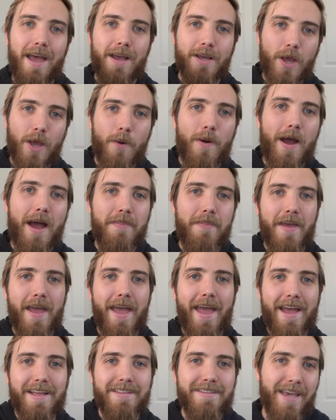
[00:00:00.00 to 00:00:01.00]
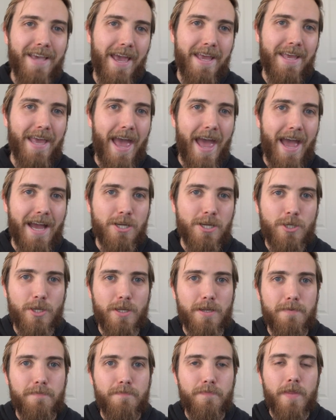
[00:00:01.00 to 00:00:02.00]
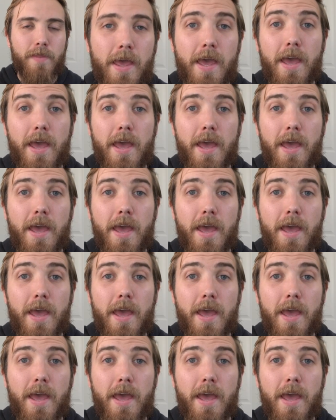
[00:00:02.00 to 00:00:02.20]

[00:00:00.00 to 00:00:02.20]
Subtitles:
Go out there and take action.